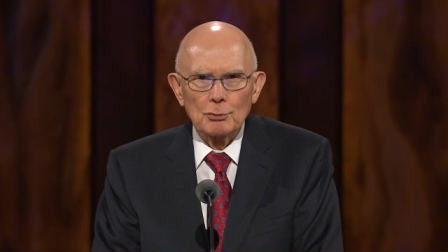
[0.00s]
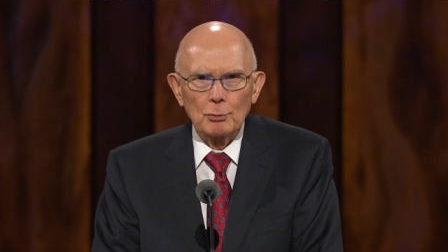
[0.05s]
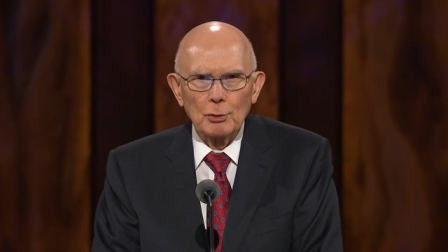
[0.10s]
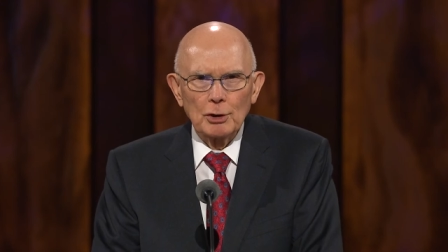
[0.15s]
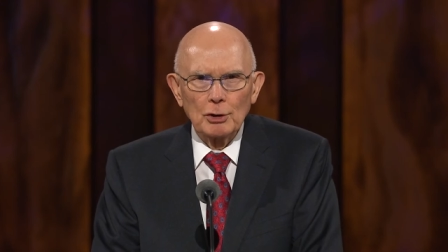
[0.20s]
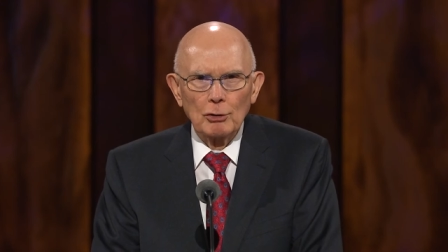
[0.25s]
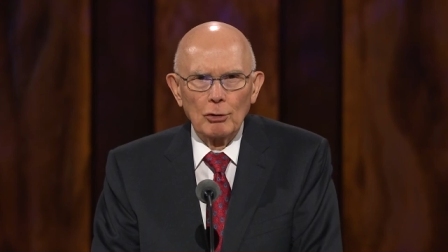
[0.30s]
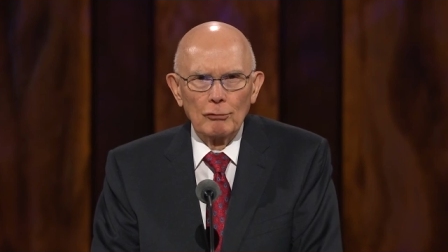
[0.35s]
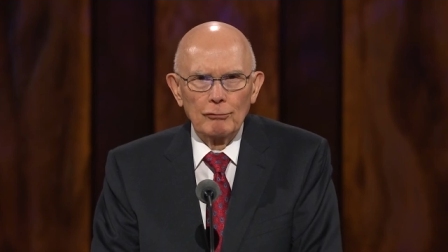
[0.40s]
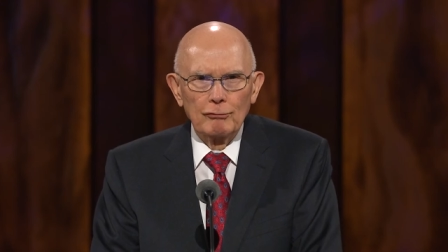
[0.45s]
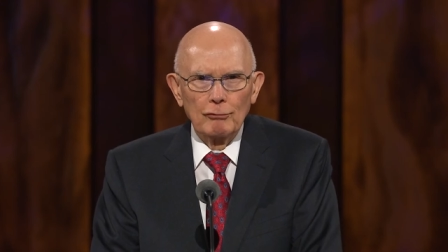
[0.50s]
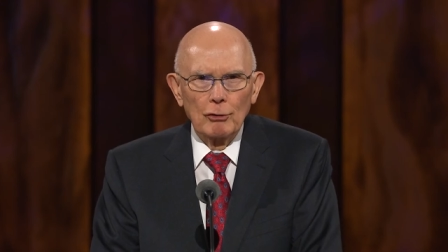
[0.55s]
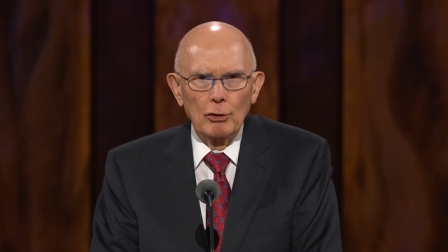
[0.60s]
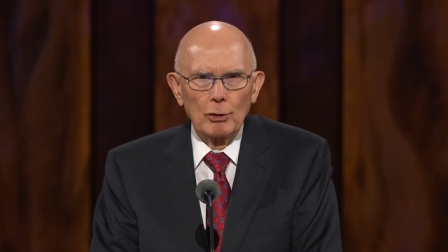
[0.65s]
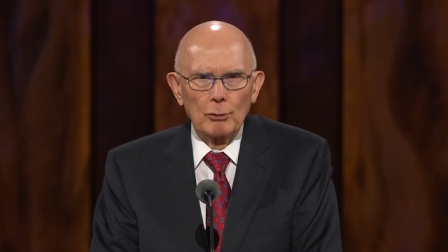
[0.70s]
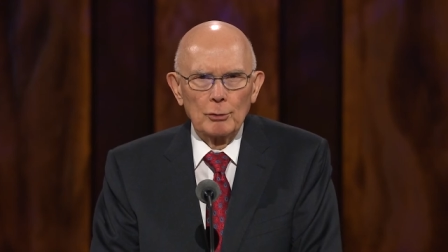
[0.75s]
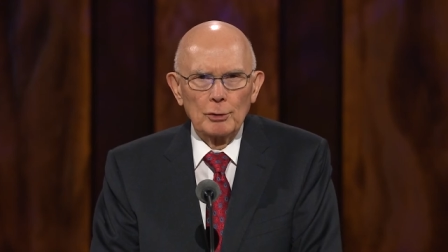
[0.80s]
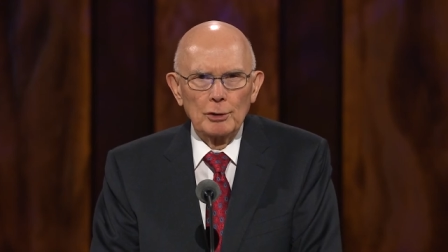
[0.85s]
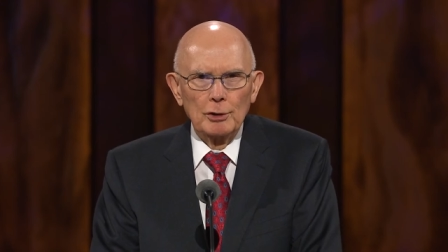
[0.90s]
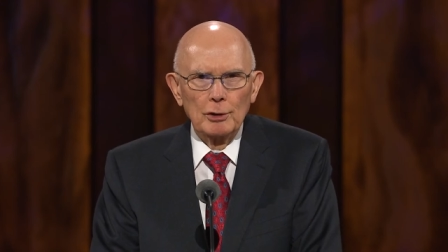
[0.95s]
we go
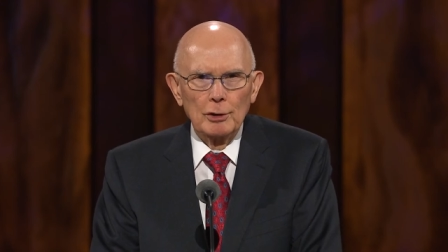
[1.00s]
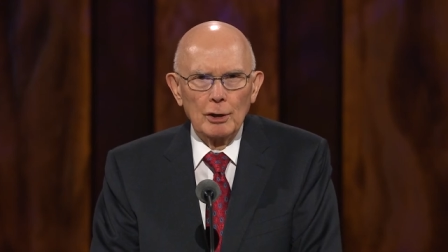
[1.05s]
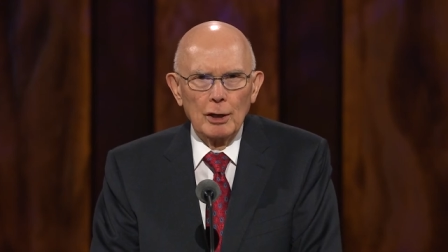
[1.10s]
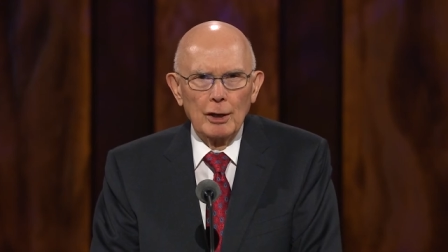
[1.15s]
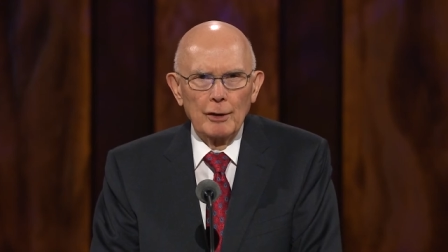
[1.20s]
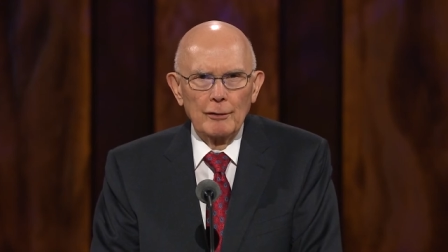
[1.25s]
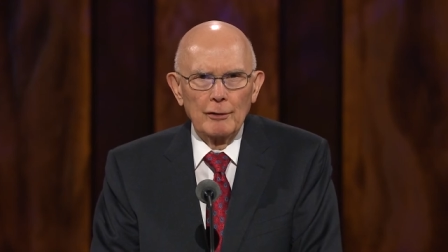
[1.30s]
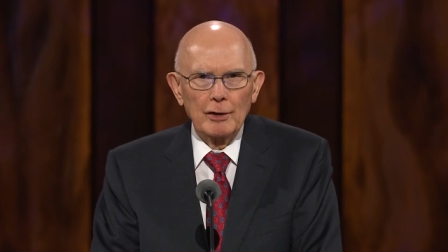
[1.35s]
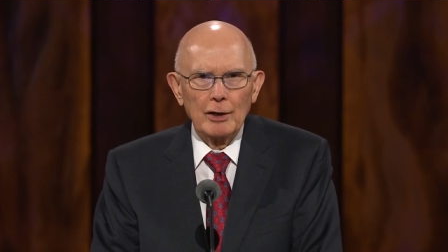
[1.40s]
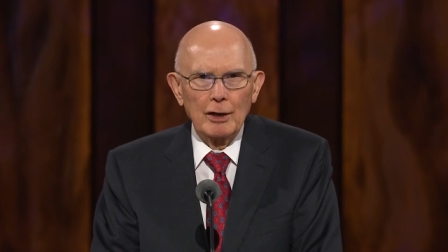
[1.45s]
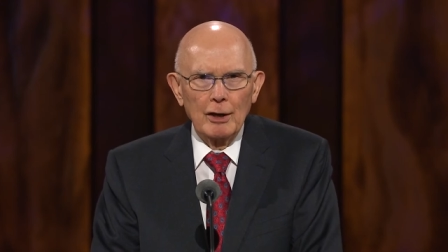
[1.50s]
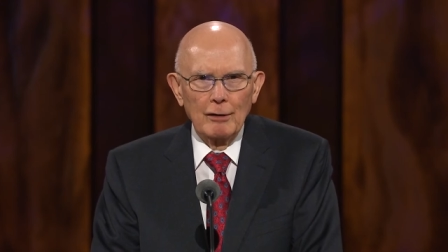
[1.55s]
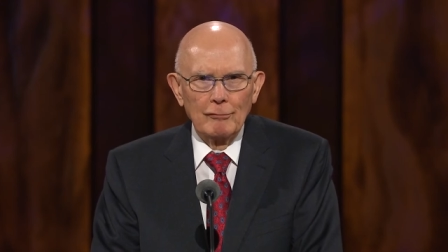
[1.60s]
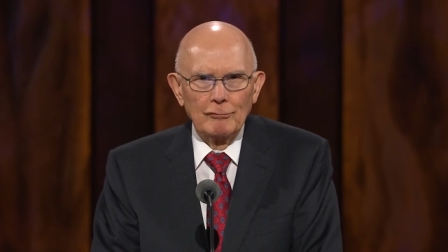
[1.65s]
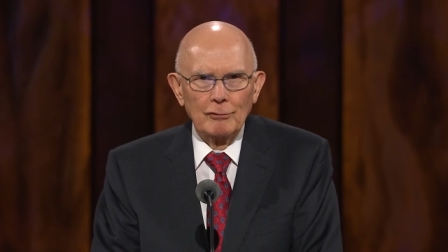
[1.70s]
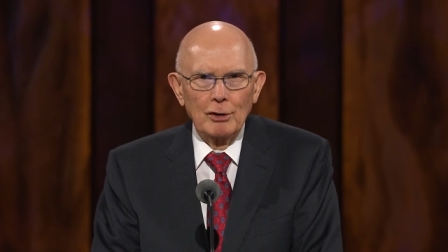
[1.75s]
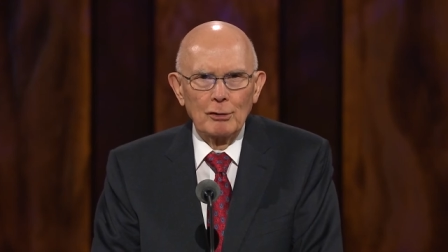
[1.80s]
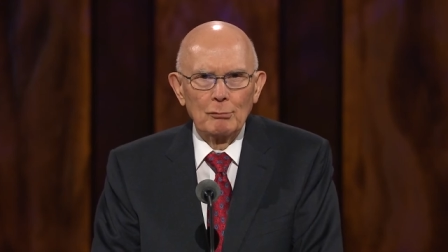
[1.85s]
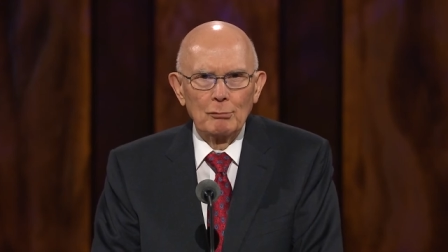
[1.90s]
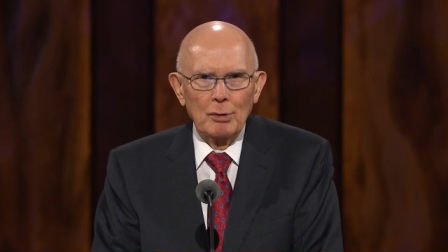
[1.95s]
forward on the
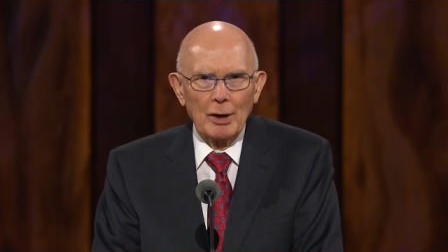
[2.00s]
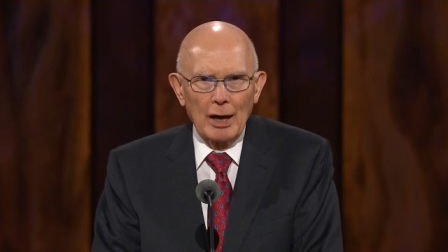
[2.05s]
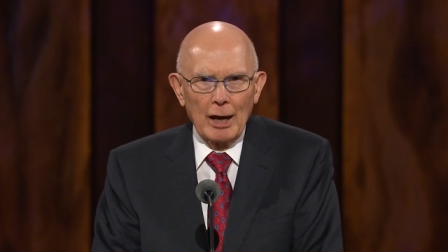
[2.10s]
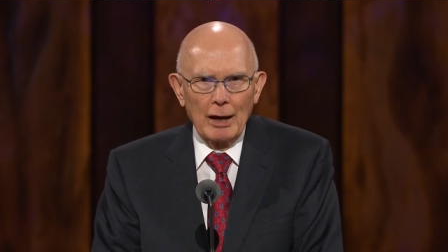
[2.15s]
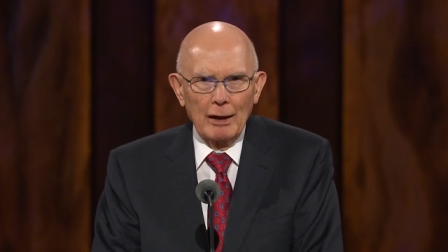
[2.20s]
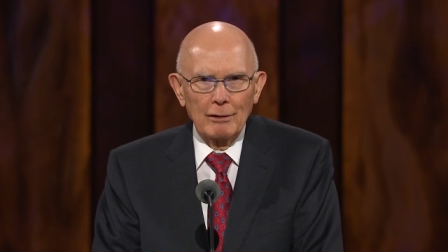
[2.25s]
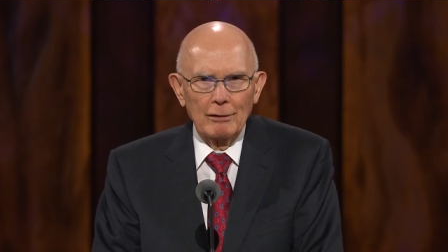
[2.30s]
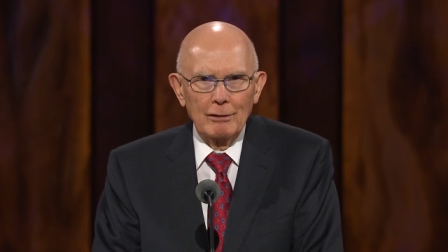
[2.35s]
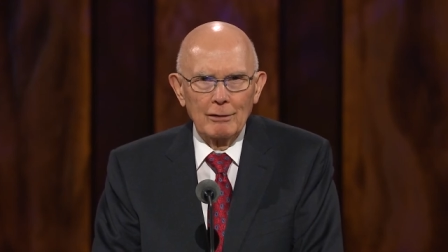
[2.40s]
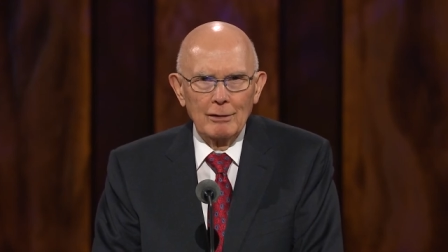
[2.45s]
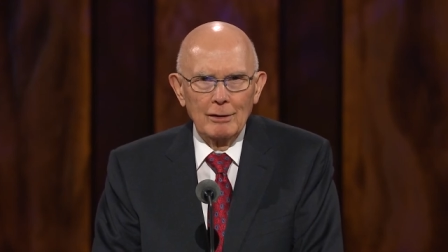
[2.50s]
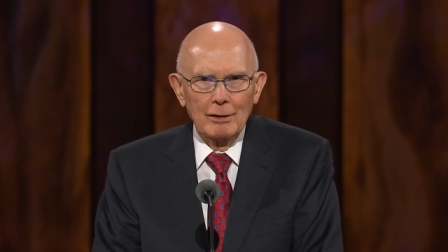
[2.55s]
covenant path.